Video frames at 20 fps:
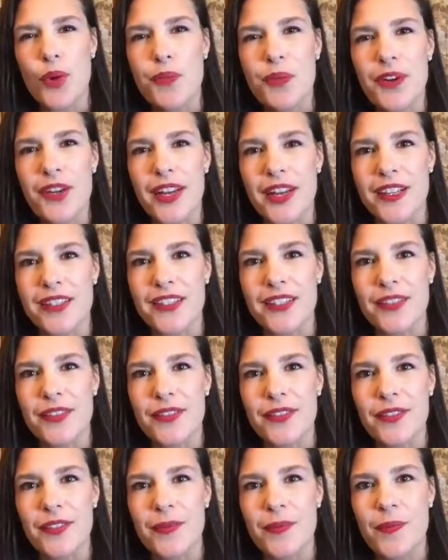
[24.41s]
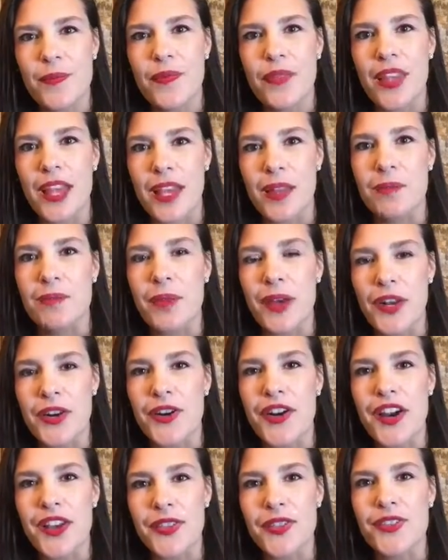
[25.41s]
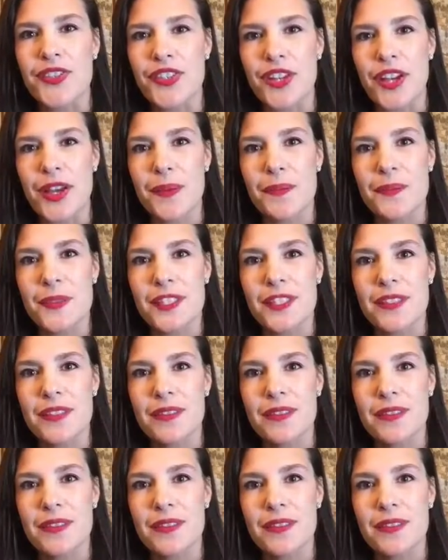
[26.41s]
productive and better at their jobs.